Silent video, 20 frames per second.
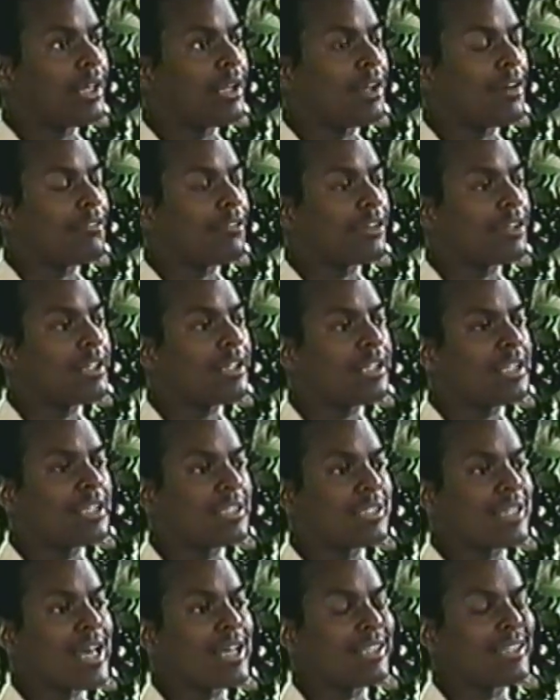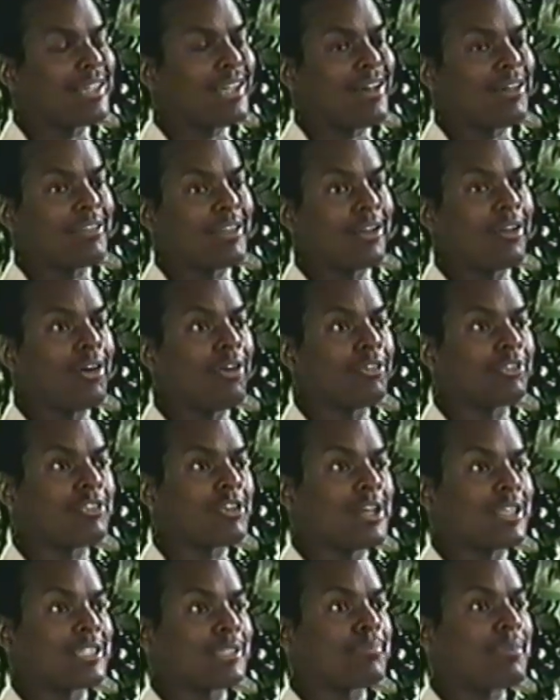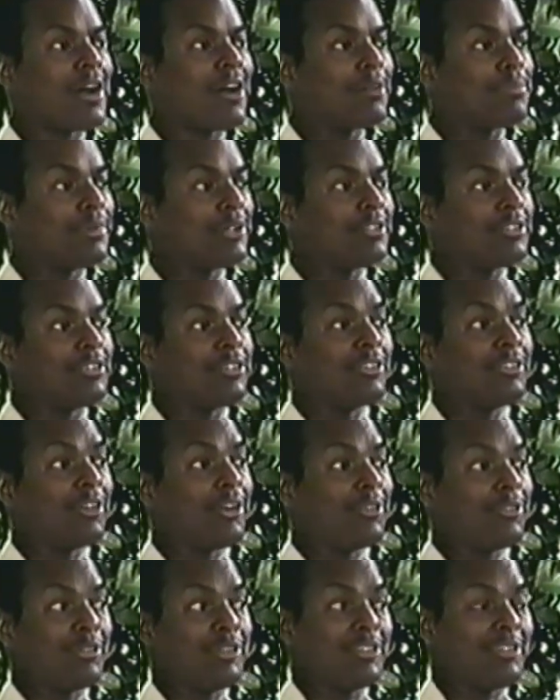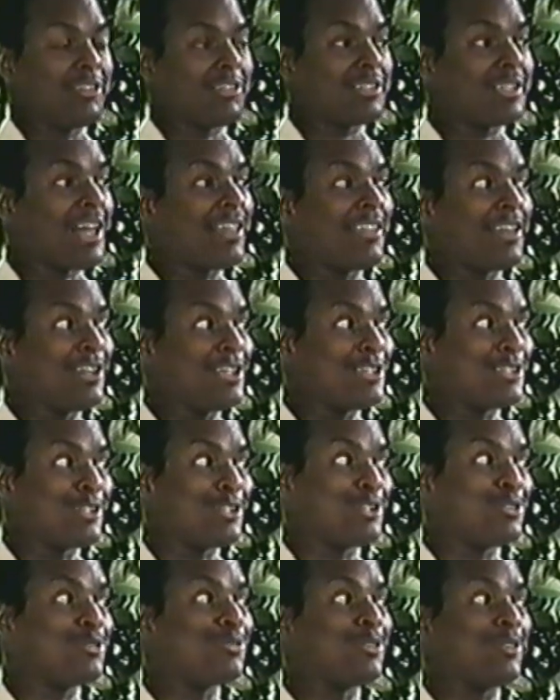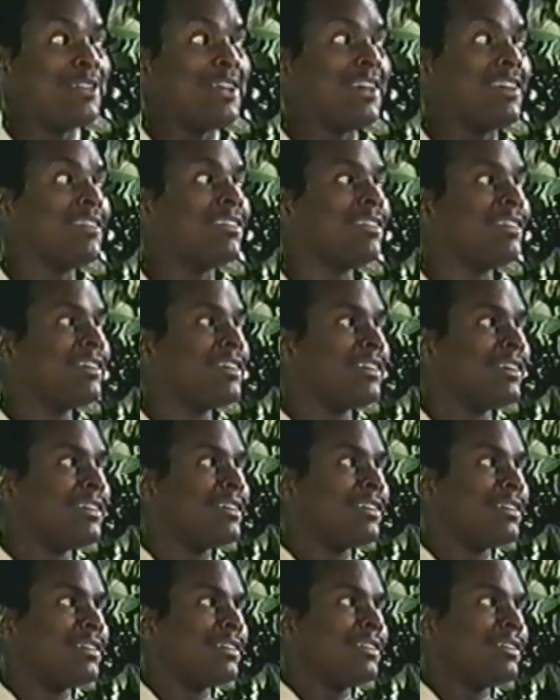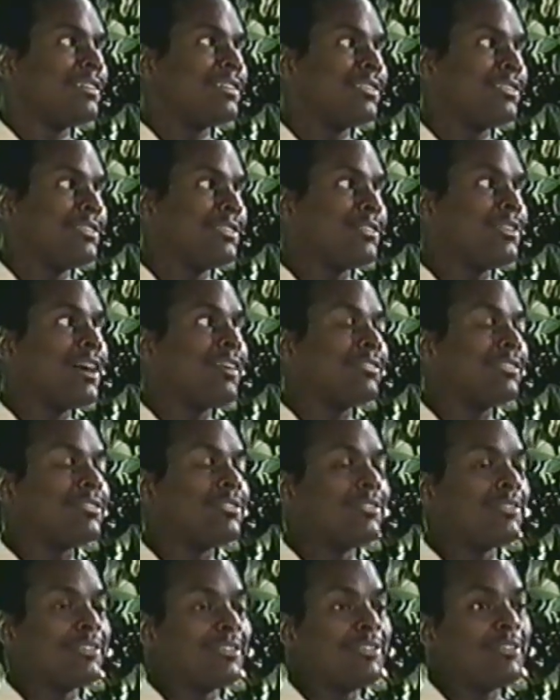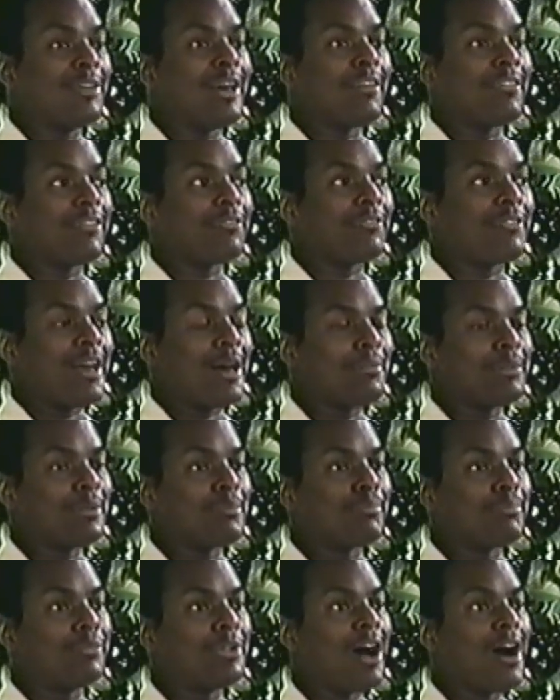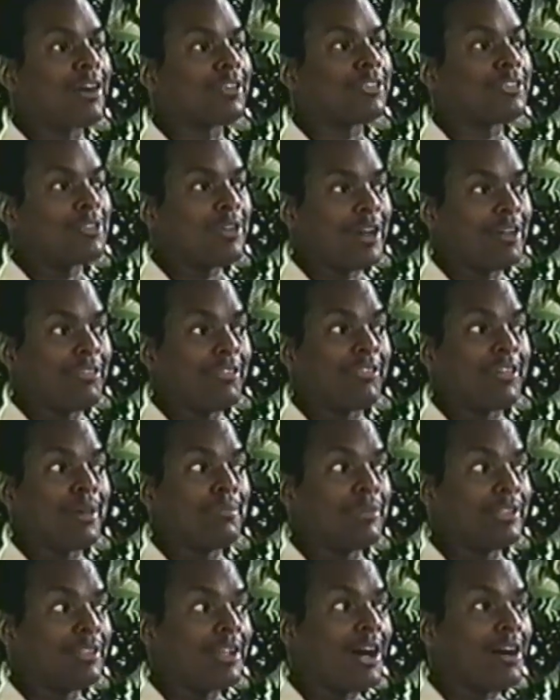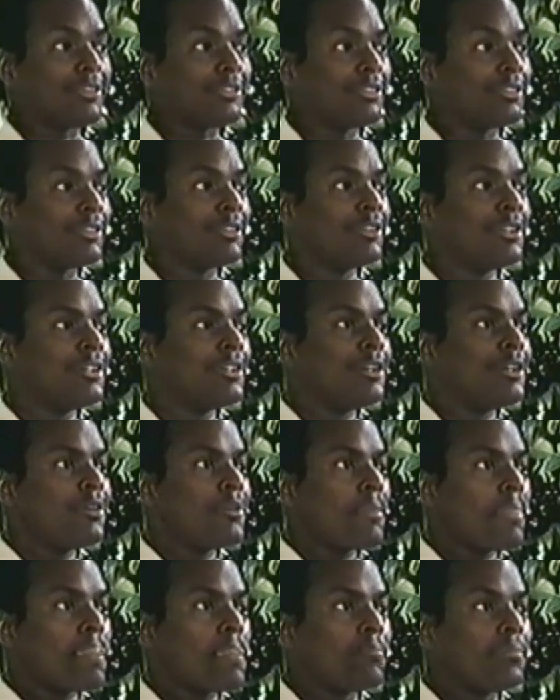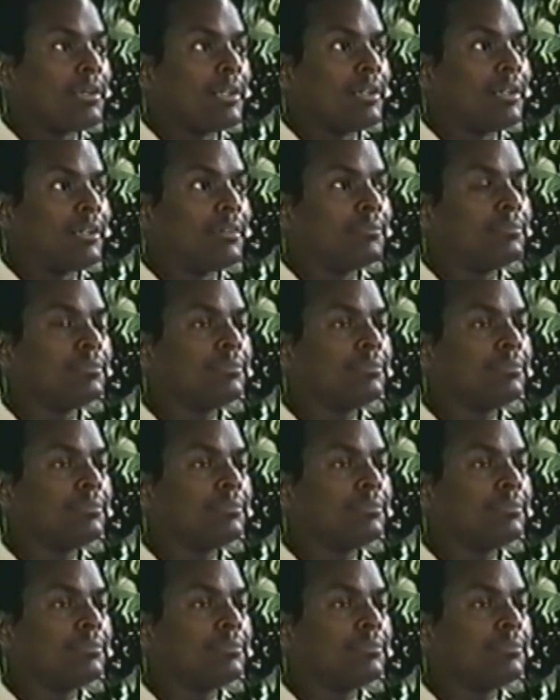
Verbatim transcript: And I forget exactly how that all transpired, but you know, it's not that easy to do today. You would know. You have, you, you right. have a family doctor, you have a family doctor. Right. But uh,